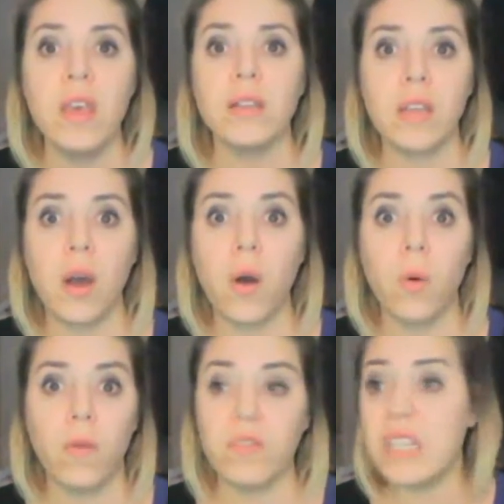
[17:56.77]

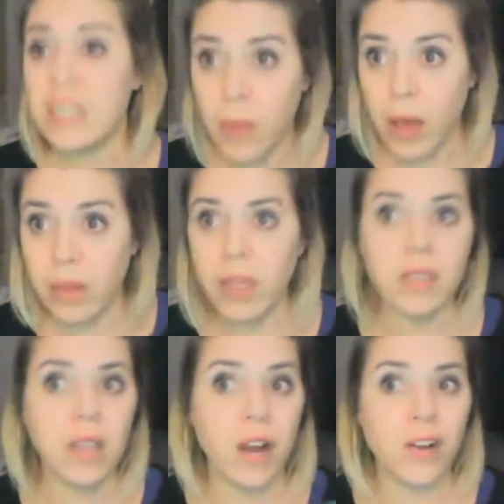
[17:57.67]
So this month
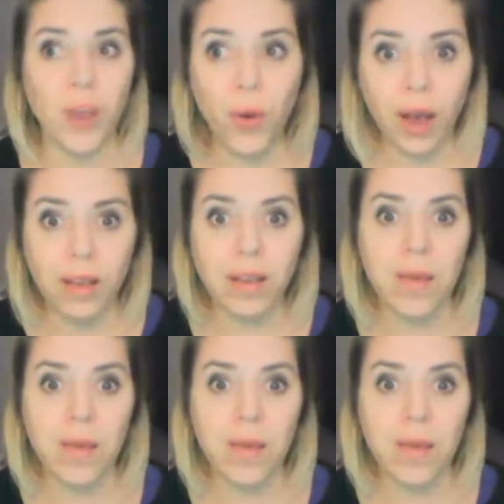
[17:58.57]
is our yoga